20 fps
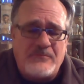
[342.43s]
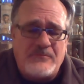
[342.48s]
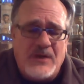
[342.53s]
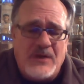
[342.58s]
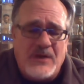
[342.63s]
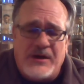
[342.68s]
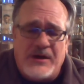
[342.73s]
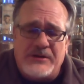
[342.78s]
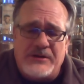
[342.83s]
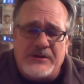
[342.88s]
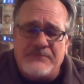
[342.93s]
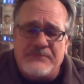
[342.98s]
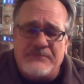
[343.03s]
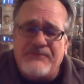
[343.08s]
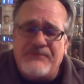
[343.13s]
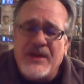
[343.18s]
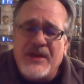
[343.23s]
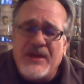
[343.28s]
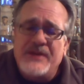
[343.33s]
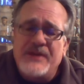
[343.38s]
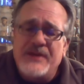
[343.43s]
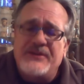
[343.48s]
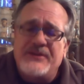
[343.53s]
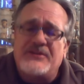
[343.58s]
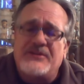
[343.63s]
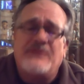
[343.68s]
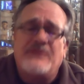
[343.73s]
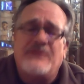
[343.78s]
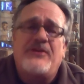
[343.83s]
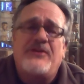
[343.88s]
Um, this is
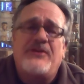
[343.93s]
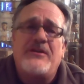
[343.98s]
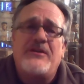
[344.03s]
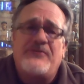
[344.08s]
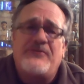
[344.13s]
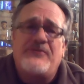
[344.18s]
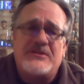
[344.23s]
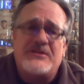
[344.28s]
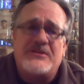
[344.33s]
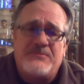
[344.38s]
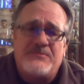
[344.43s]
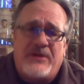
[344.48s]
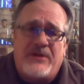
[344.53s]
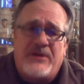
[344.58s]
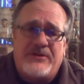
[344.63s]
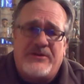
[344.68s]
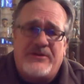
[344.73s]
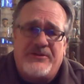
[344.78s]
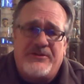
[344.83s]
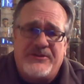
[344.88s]
a very fresh bottle.